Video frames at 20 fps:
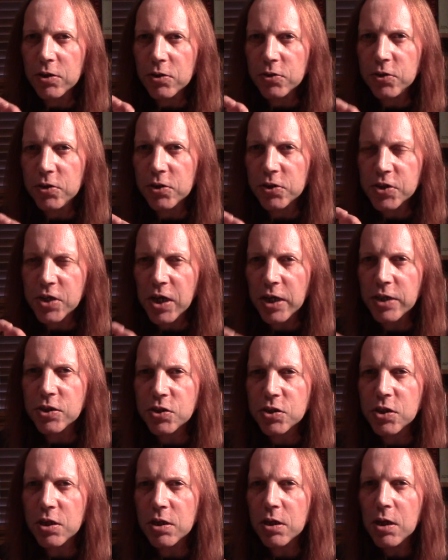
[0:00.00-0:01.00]
you're
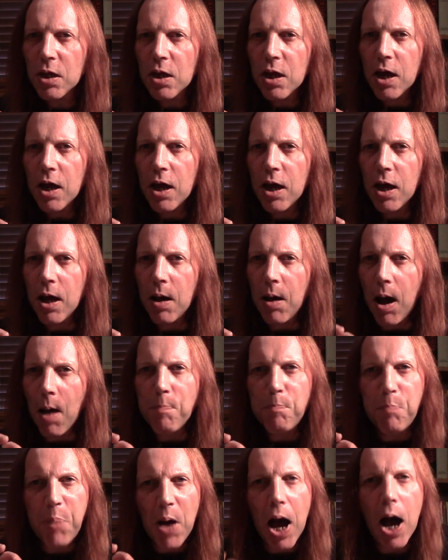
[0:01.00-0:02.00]
tasting a
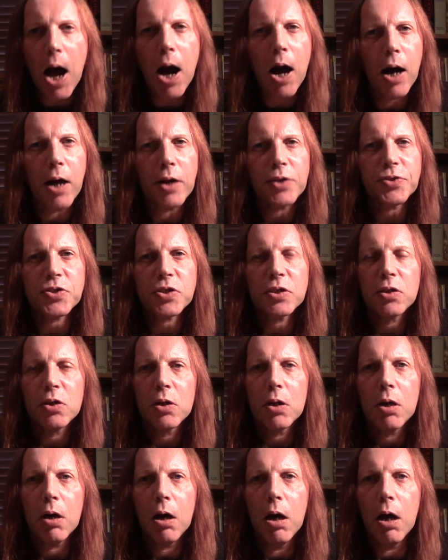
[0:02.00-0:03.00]
part
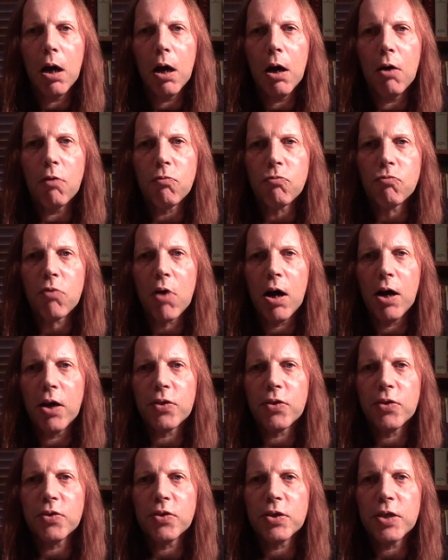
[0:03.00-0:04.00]

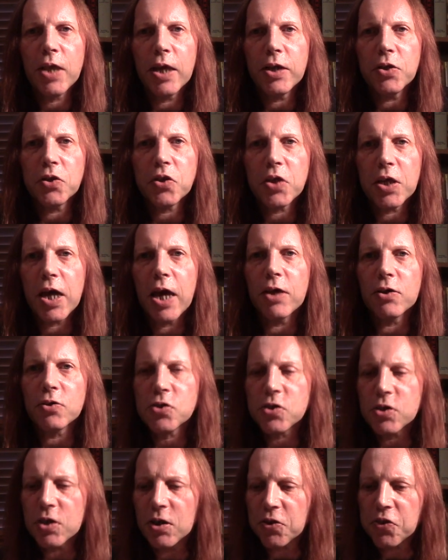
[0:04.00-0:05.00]
rather than anything
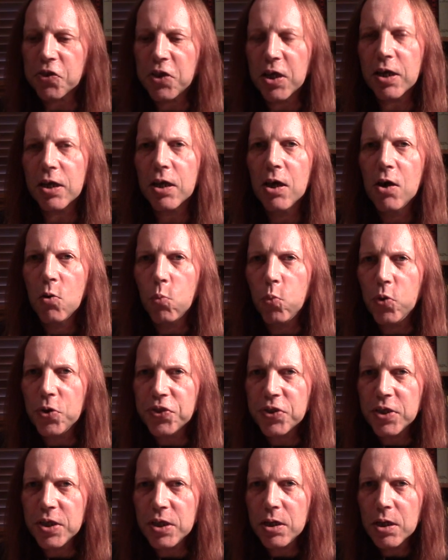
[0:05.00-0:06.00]
else. And I think
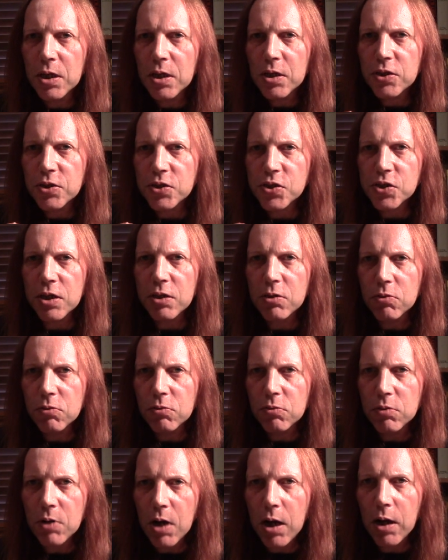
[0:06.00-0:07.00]
with the
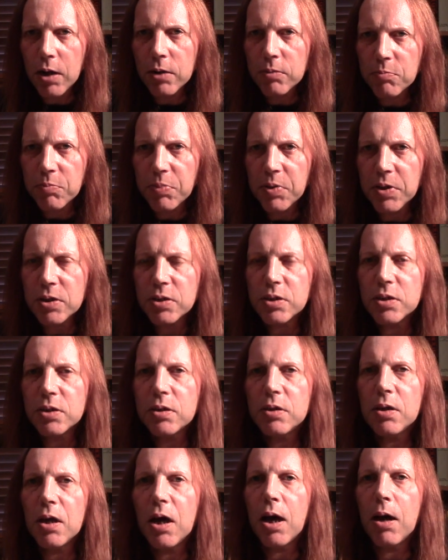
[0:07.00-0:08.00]
single
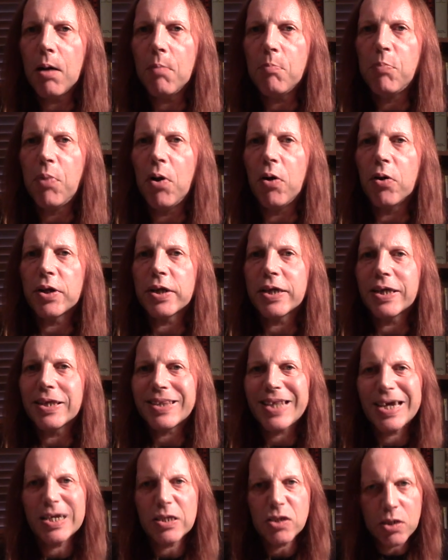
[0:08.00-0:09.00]
unpeated bottling,
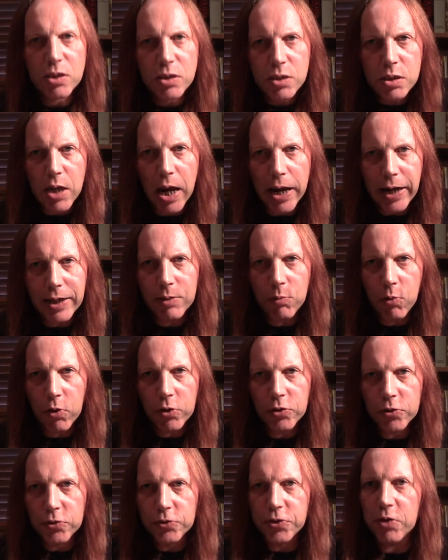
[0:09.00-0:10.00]
that is exactly
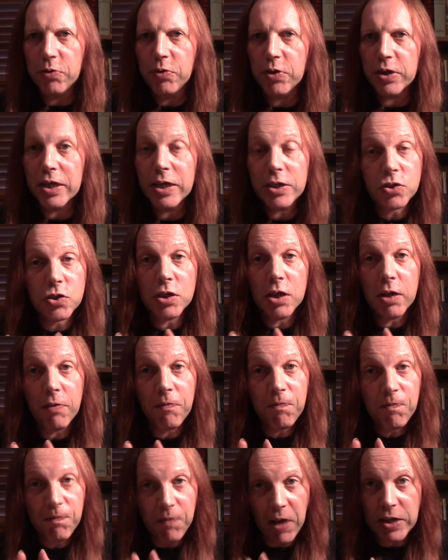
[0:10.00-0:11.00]
what you're doing. It's a
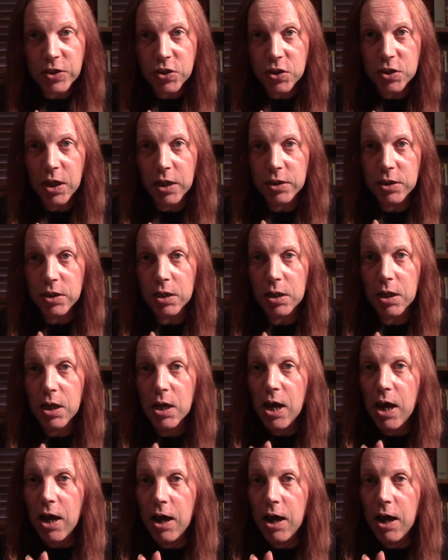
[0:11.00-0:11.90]
fascinating